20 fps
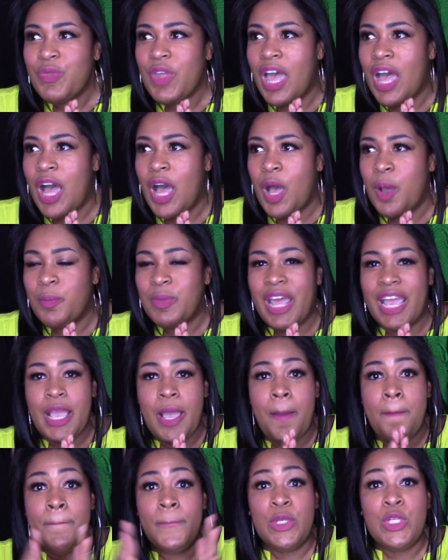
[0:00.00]

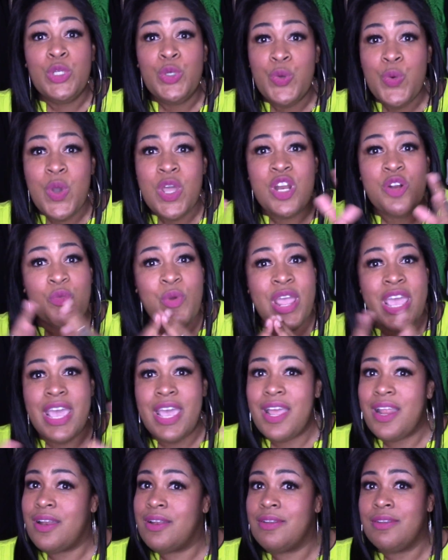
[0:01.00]
like a blue and a
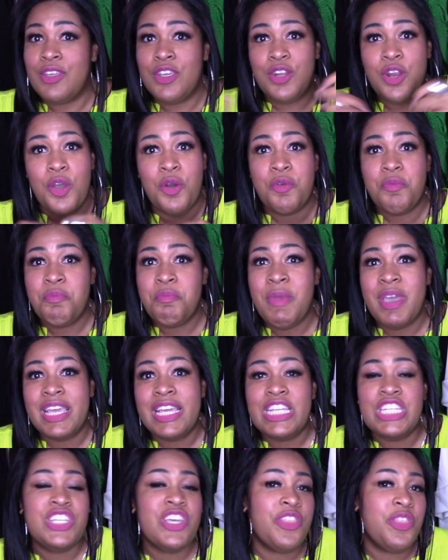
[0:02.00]
red, you know,
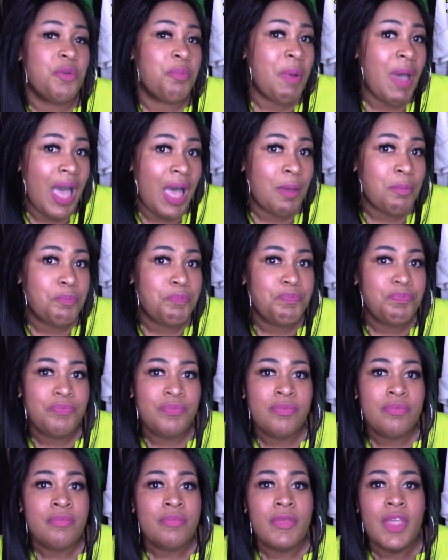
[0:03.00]
make each other pop.
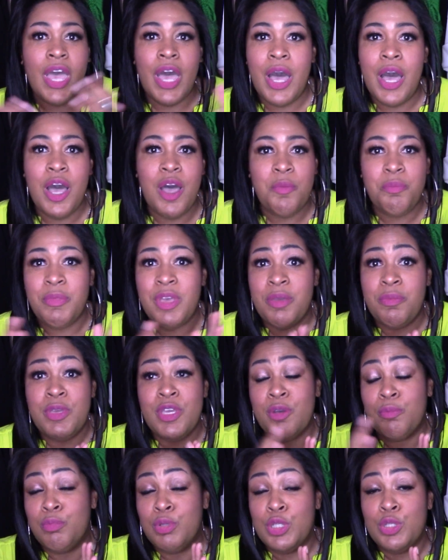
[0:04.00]

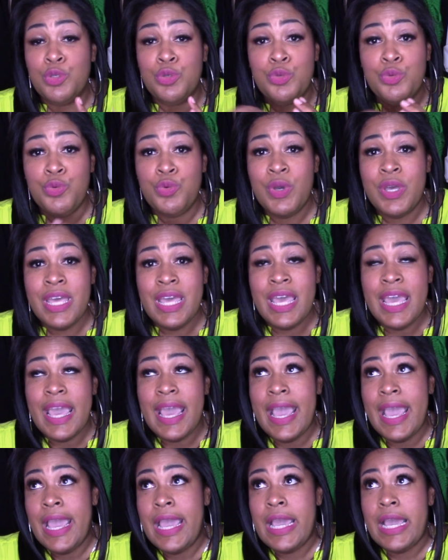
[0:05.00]
Maybe a blue
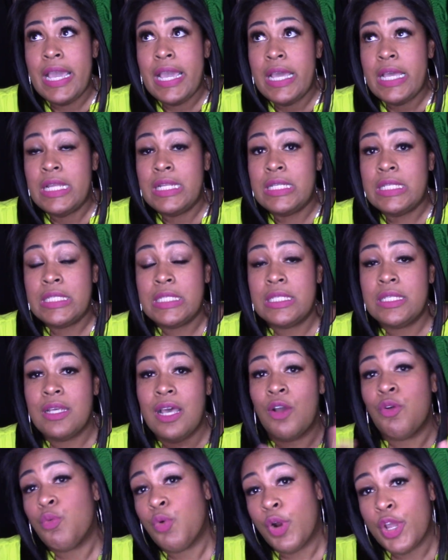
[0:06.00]
and
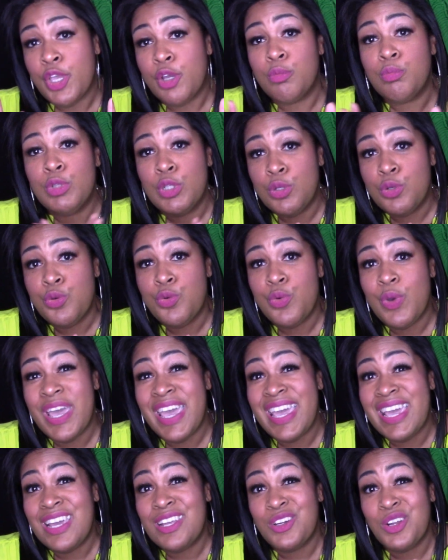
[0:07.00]
a royal blue
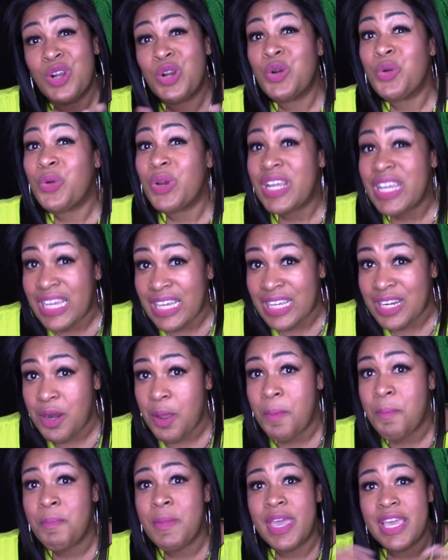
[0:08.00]
and green
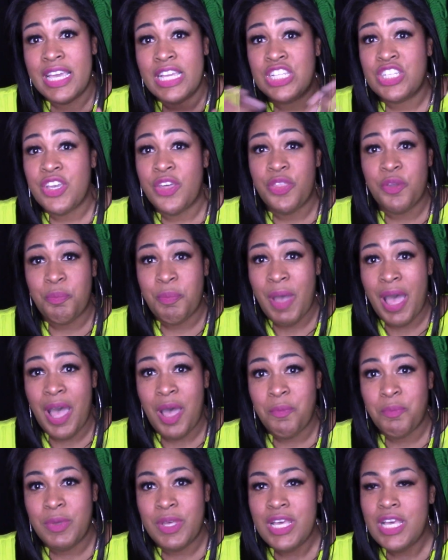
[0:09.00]
make each other
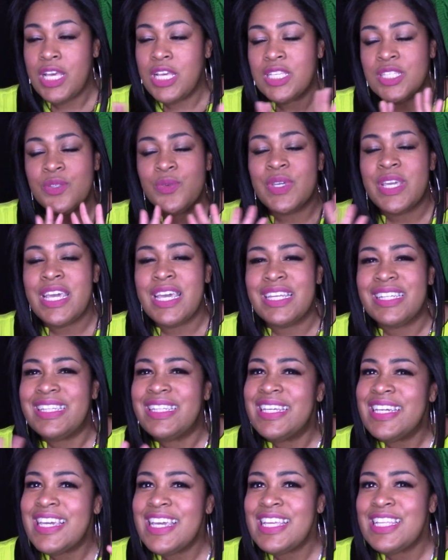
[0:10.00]
pop. So again,
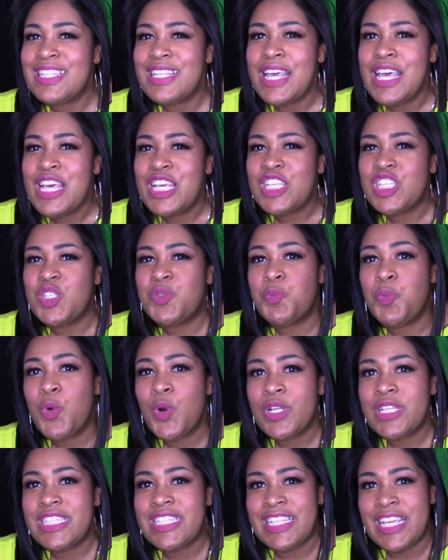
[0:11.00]
look at
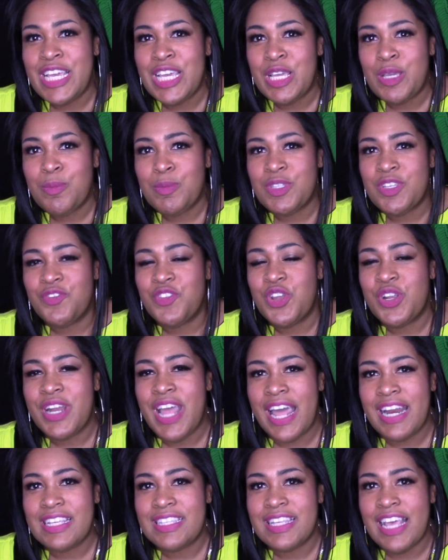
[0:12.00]
sports teams if you're
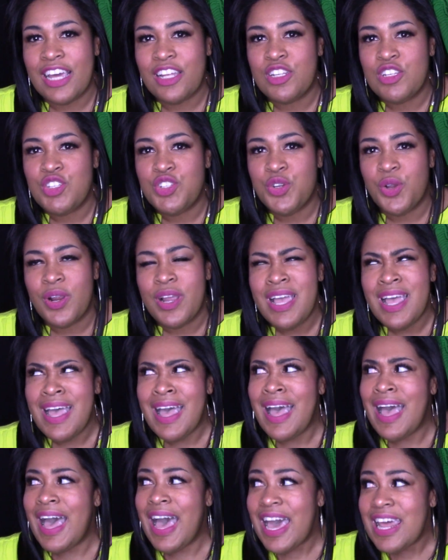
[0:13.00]
not exactly sure.
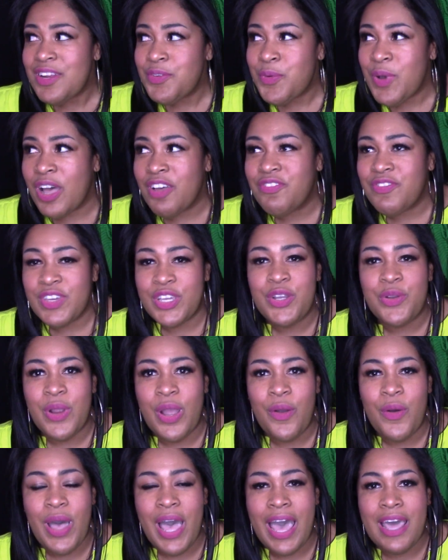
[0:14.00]
How do I figure
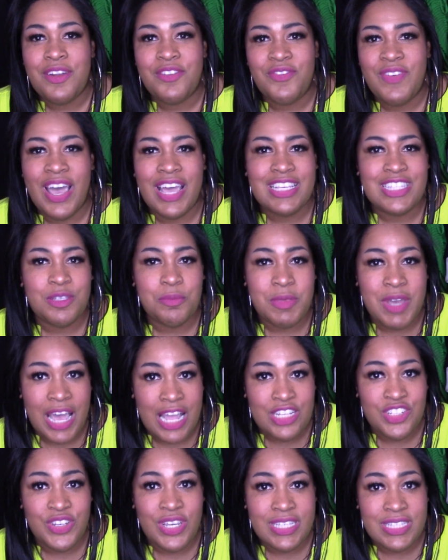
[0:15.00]
out how to find some
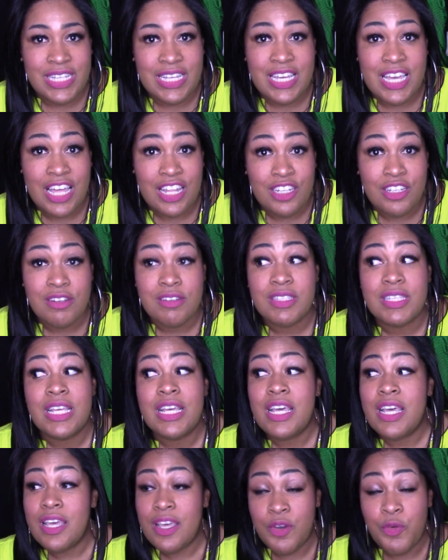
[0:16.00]
contrasting colors?
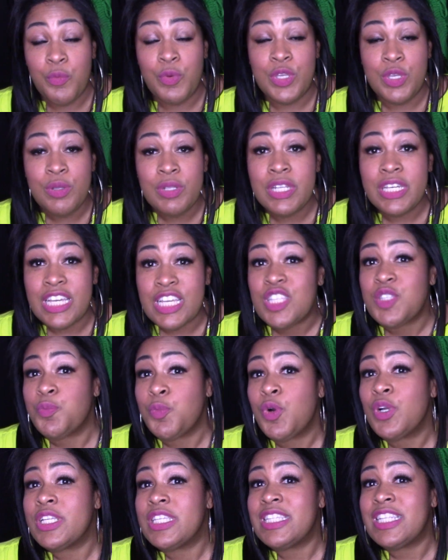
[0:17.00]
When you look at
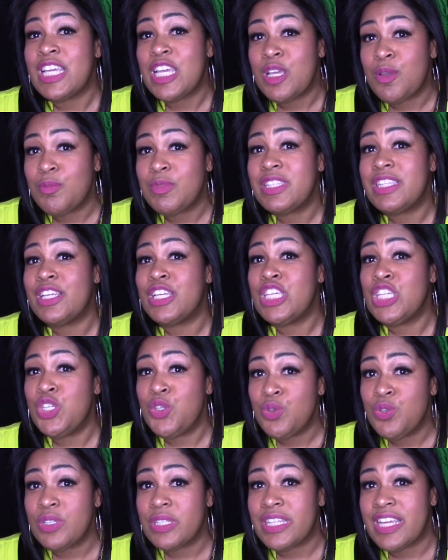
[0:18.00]
sports teams, they
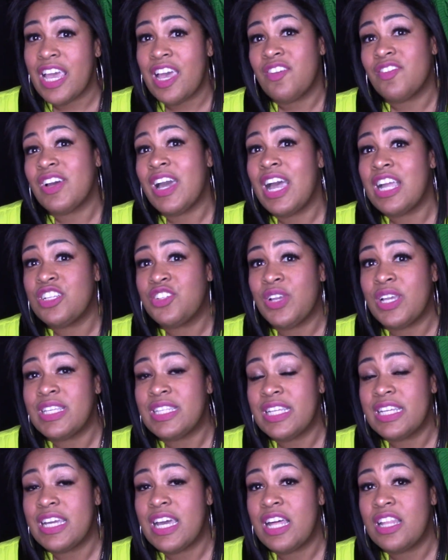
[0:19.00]
usually have
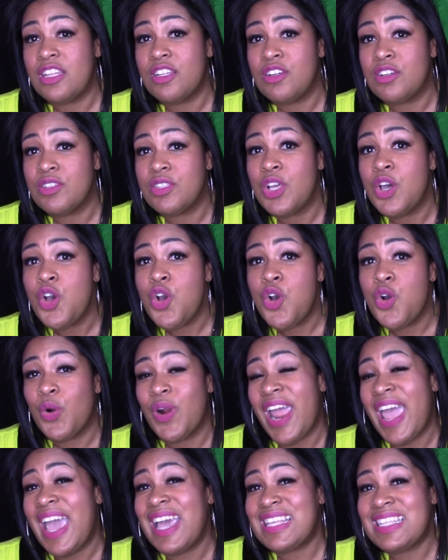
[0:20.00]
contrasting colors
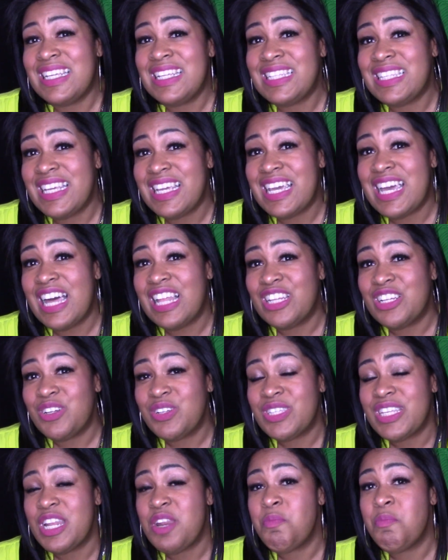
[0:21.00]
or accenting
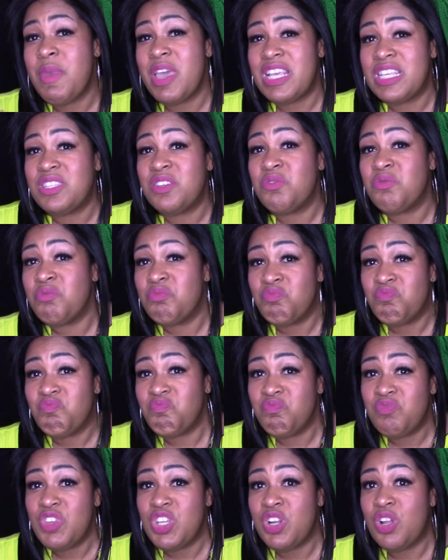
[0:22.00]
colors, and it makes it,
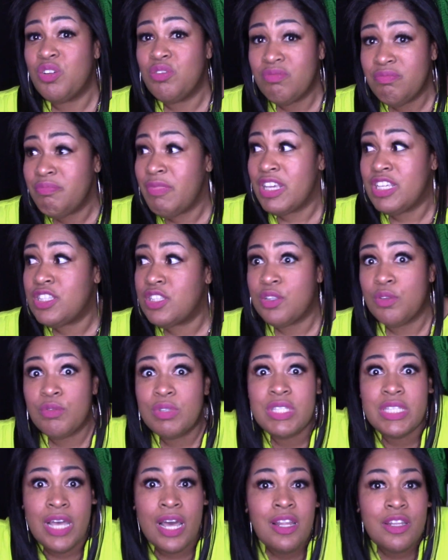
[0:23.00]
you know, makes
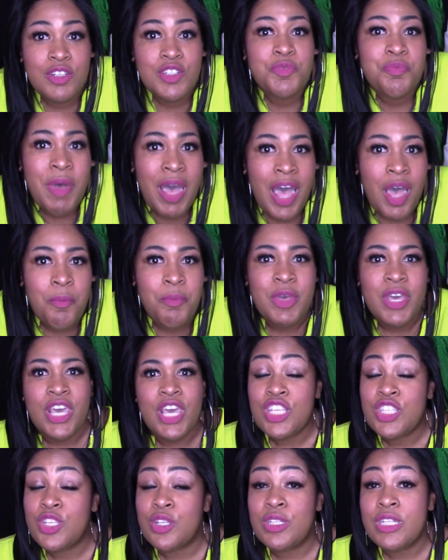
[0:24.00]
those colors pop.
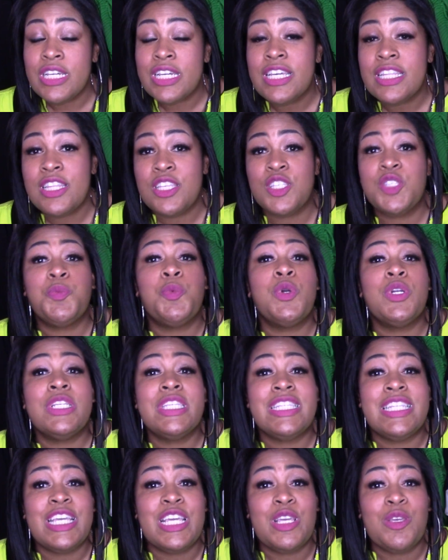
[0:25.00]
So look at the
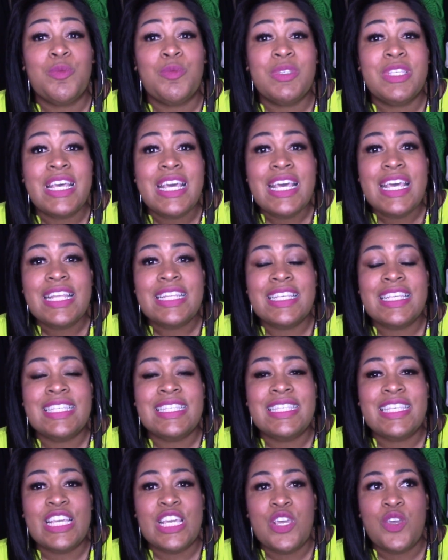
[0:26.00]
sports teams to
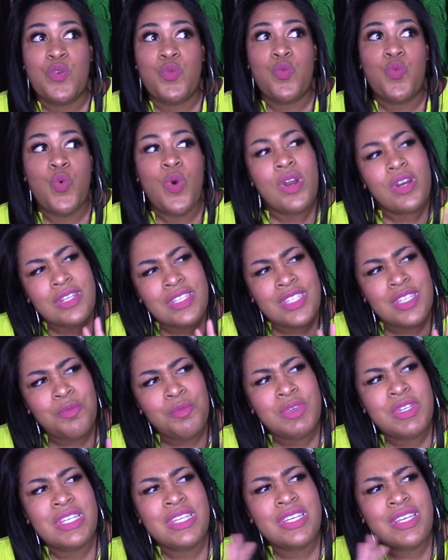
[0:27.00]
see what are
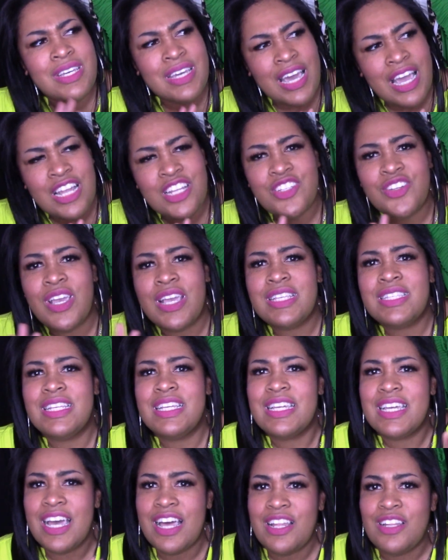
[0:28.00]
some good
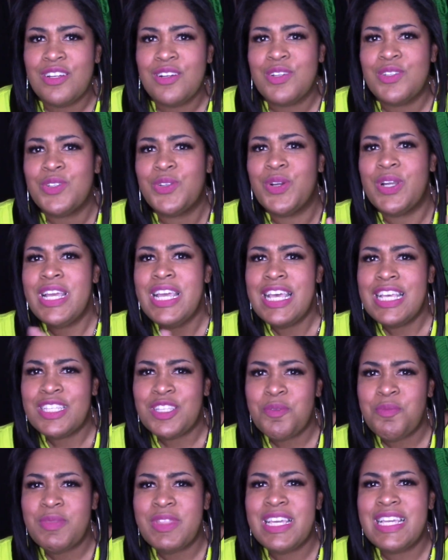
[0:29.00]
contrasting colors or
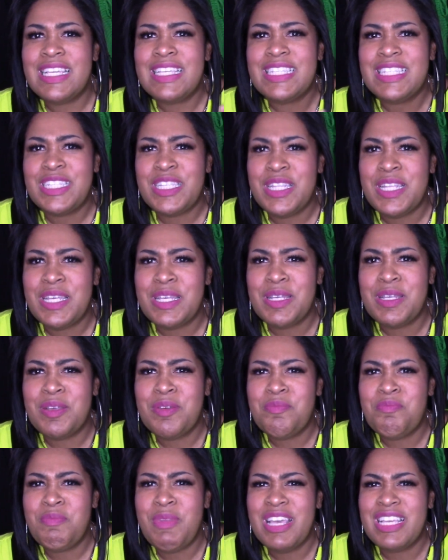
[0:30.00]
some things
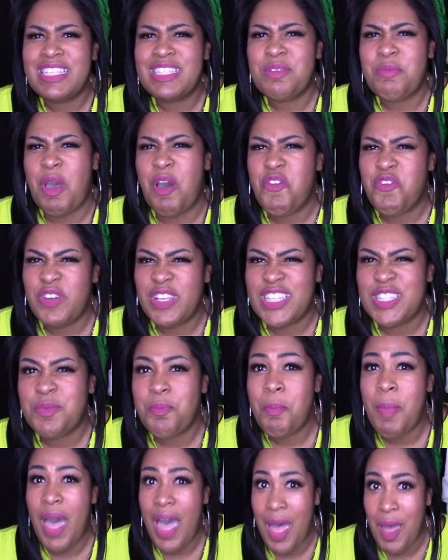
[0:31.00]
to make some
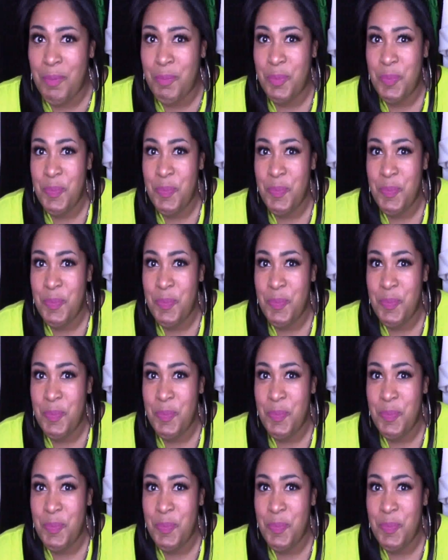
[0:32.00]
outfits pop,